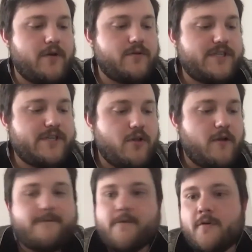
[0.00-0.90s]
still
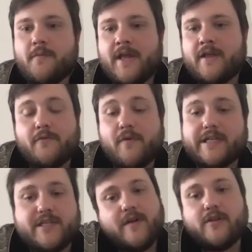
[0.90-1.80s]
affirming the
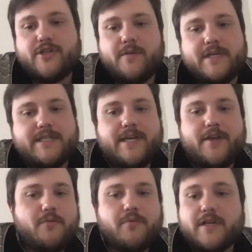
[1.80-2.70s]
rights of
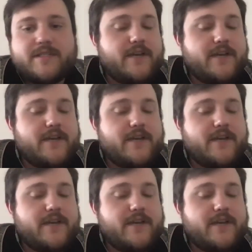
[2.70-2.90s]
LGBTQ plus